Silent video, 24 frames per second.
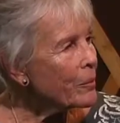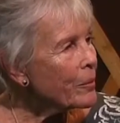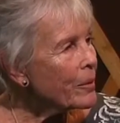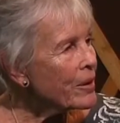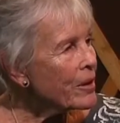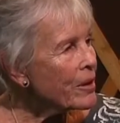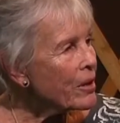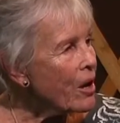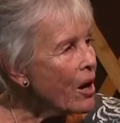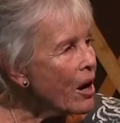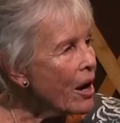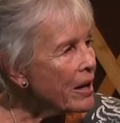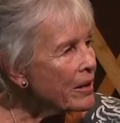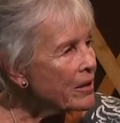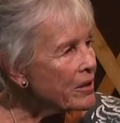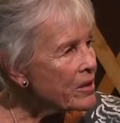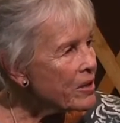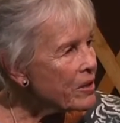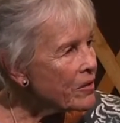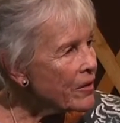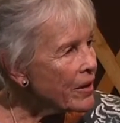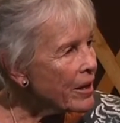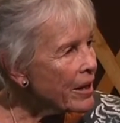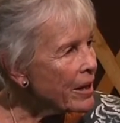with
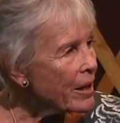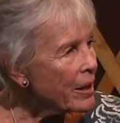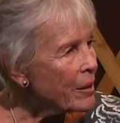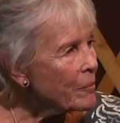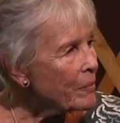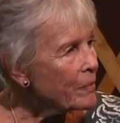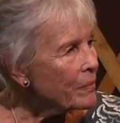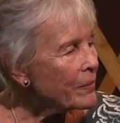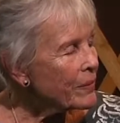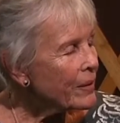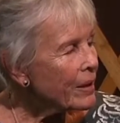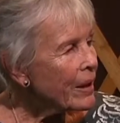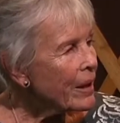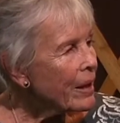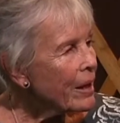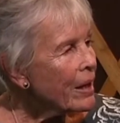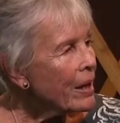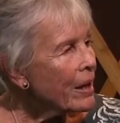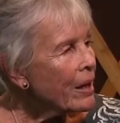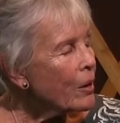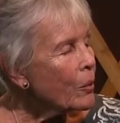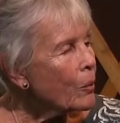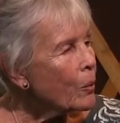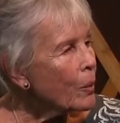Oxfam,
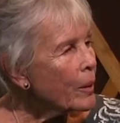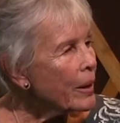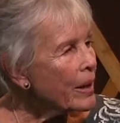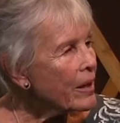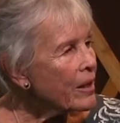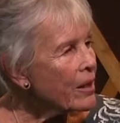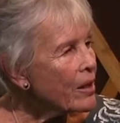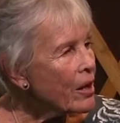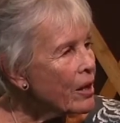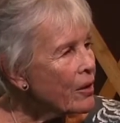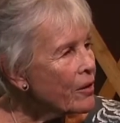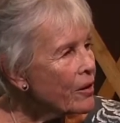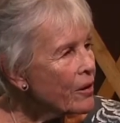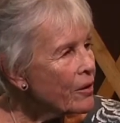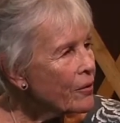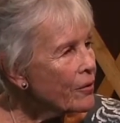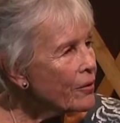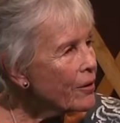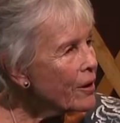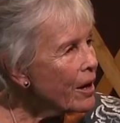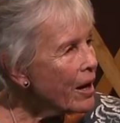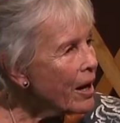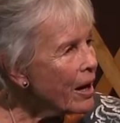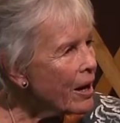with
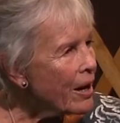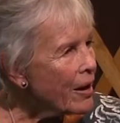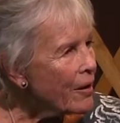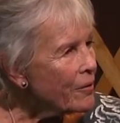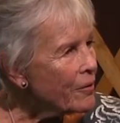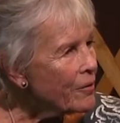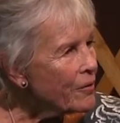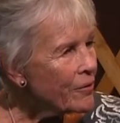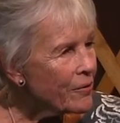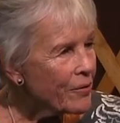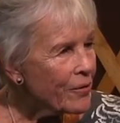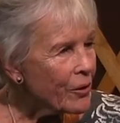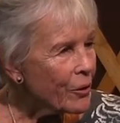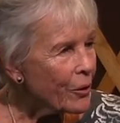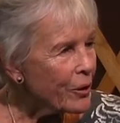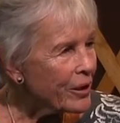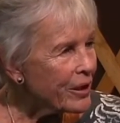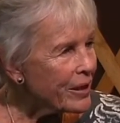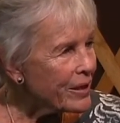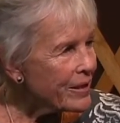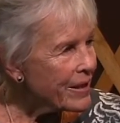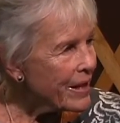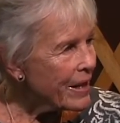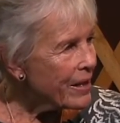an
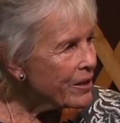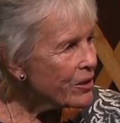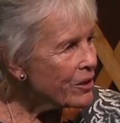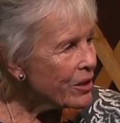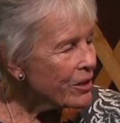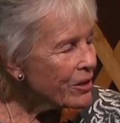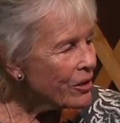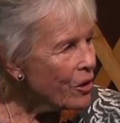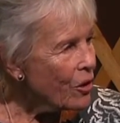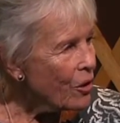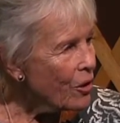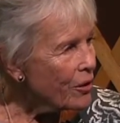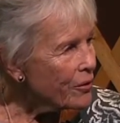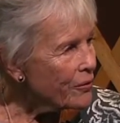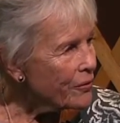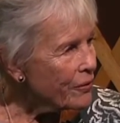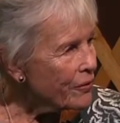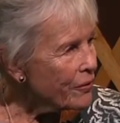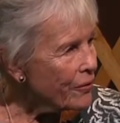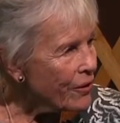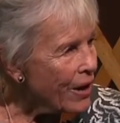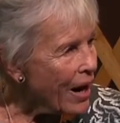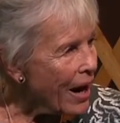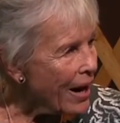organization called
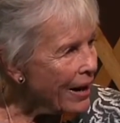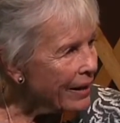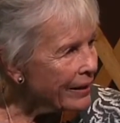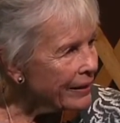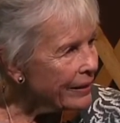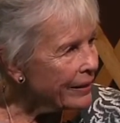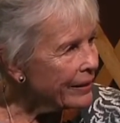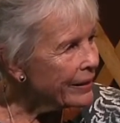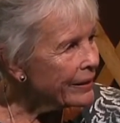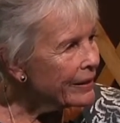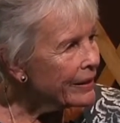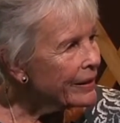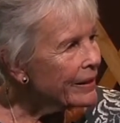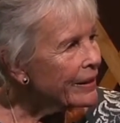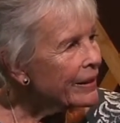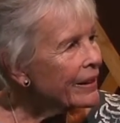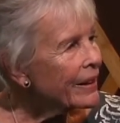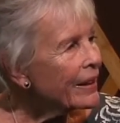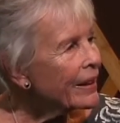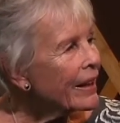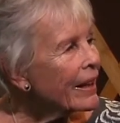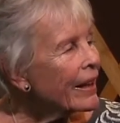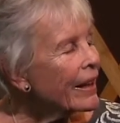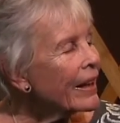FRAC.
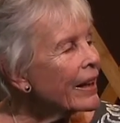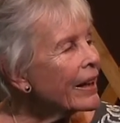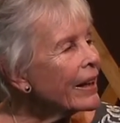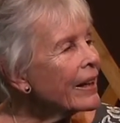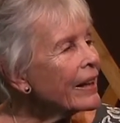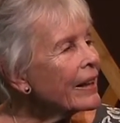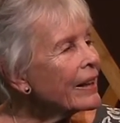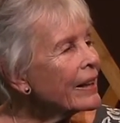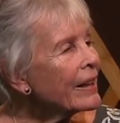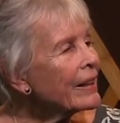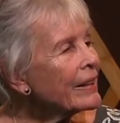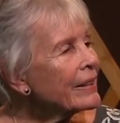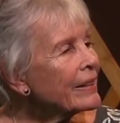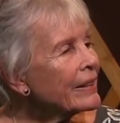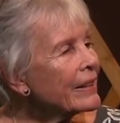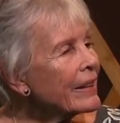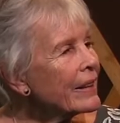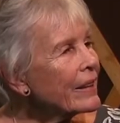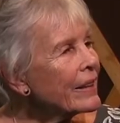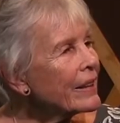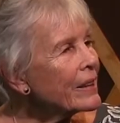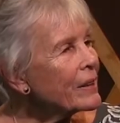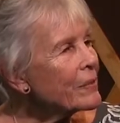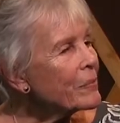Mm-hmm.
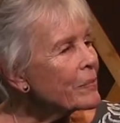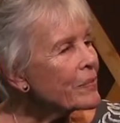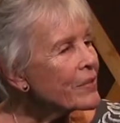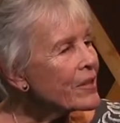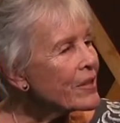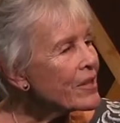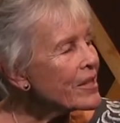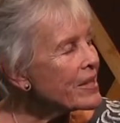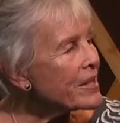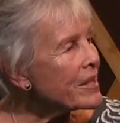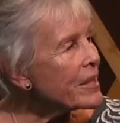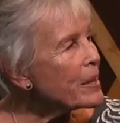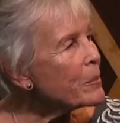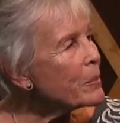And to see